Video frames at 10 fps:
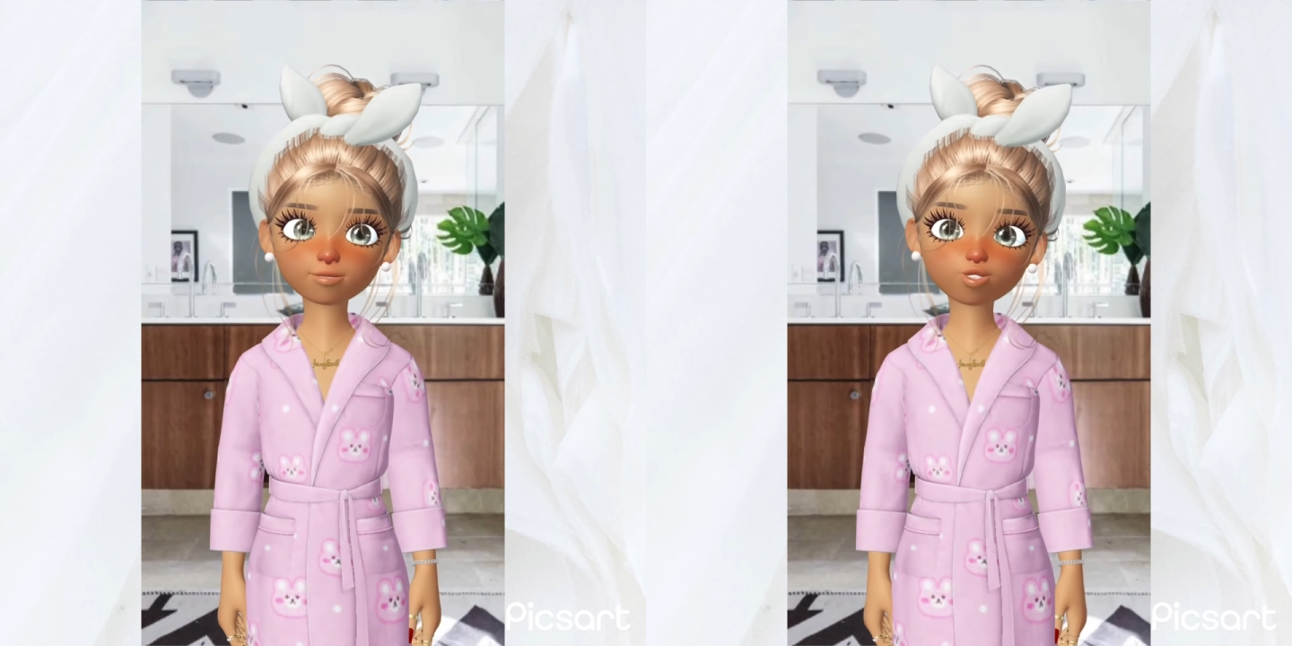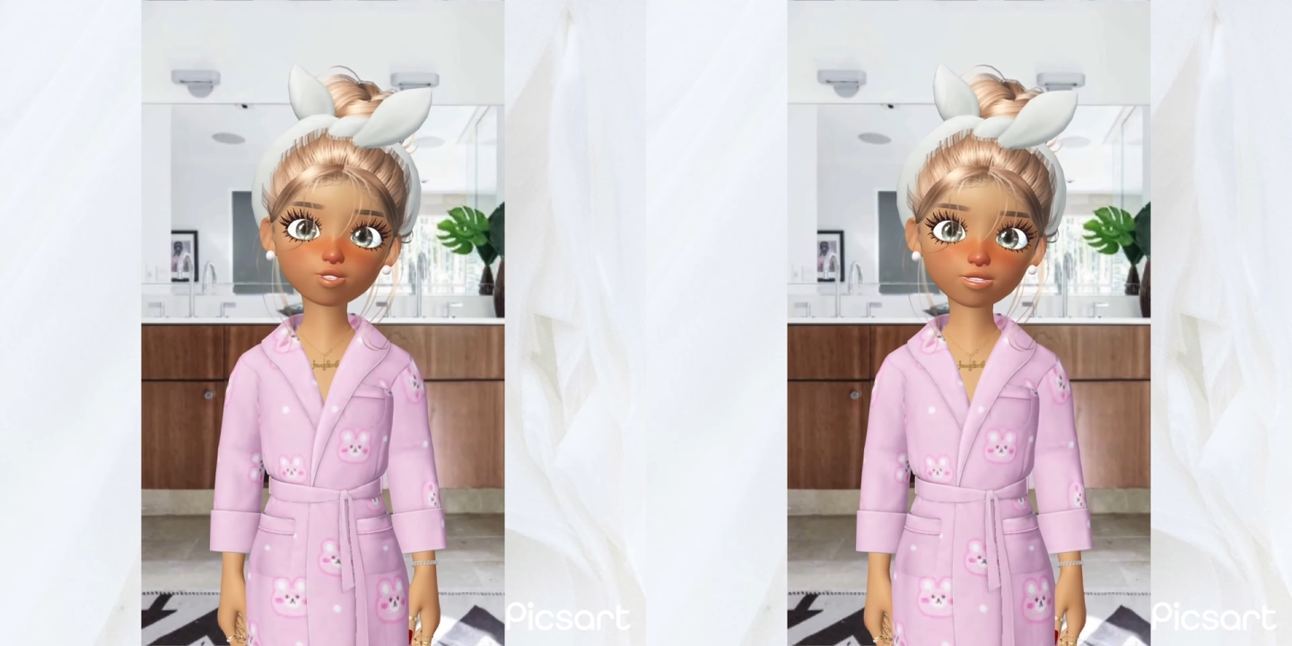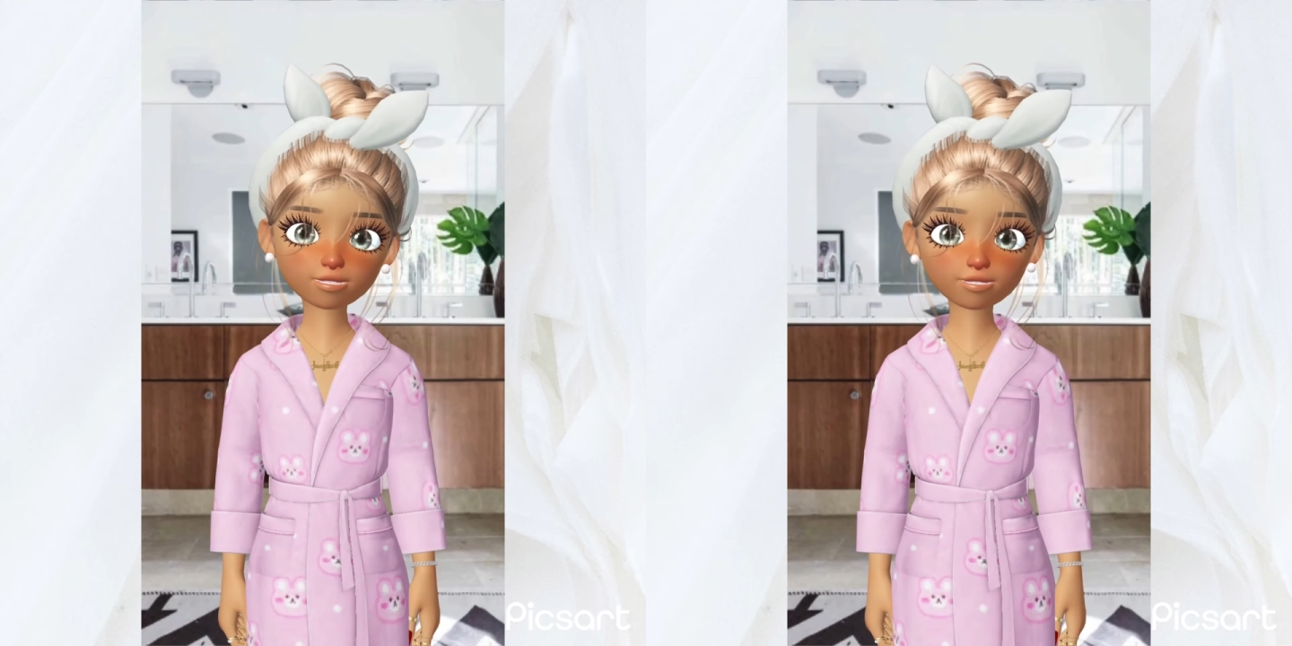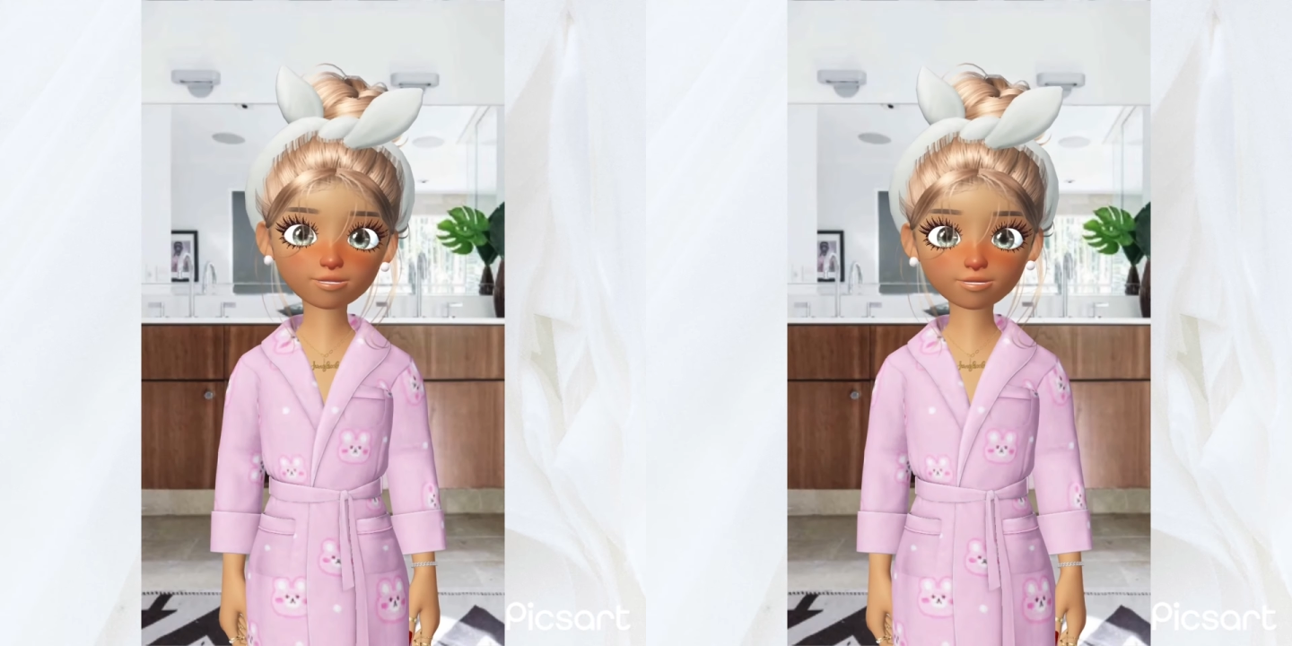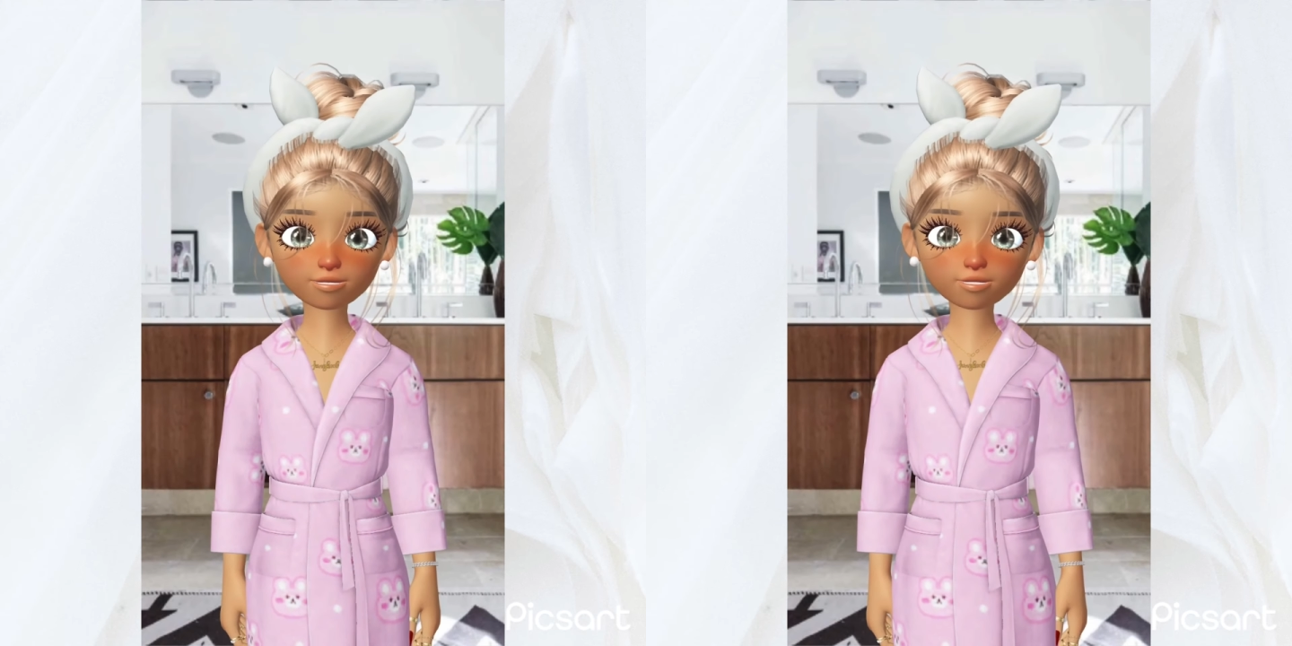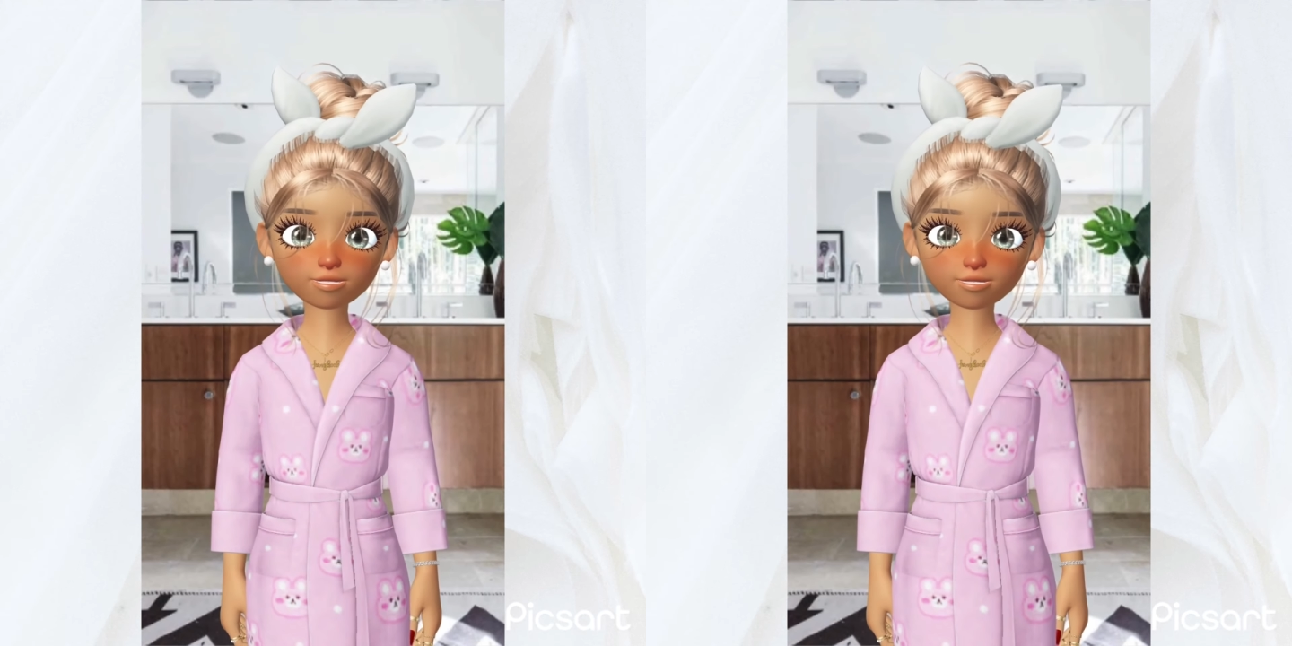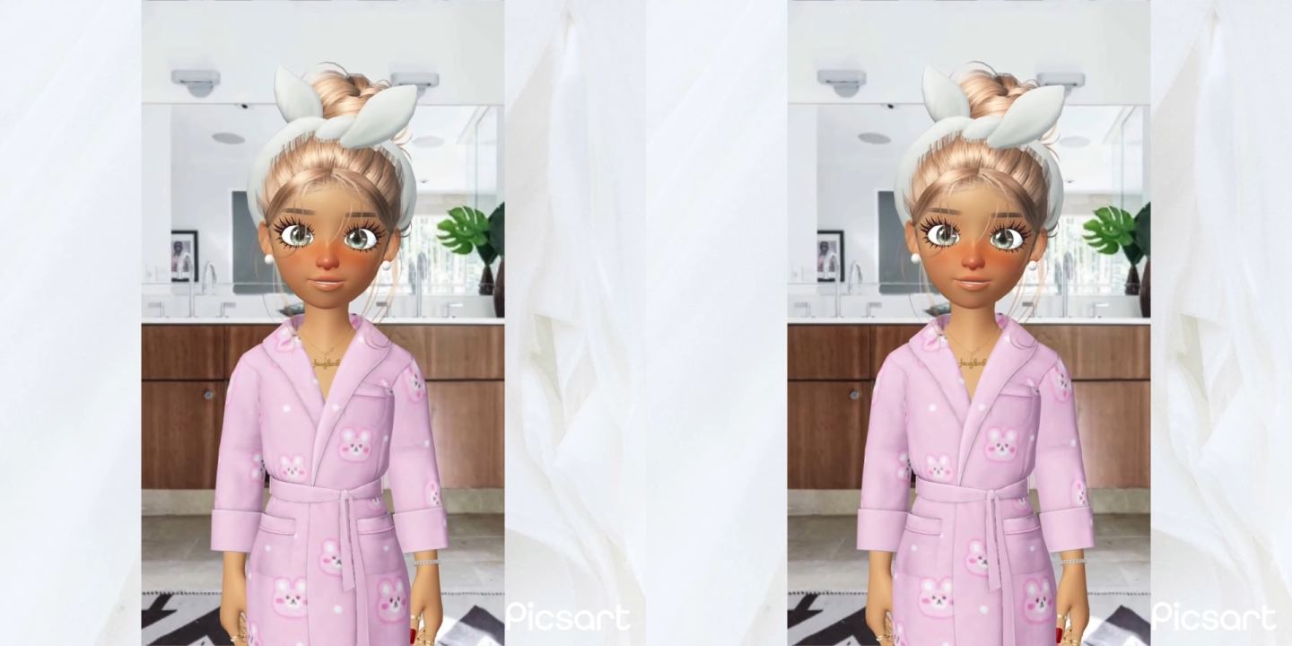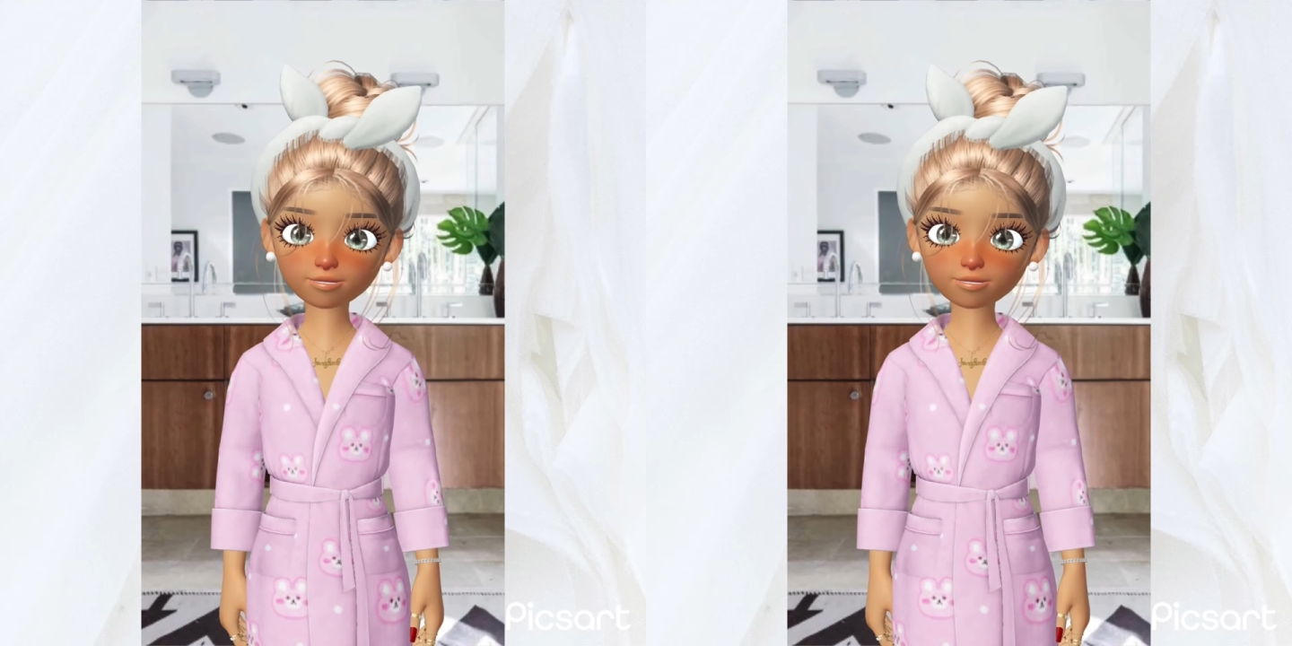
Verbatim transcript: jeans.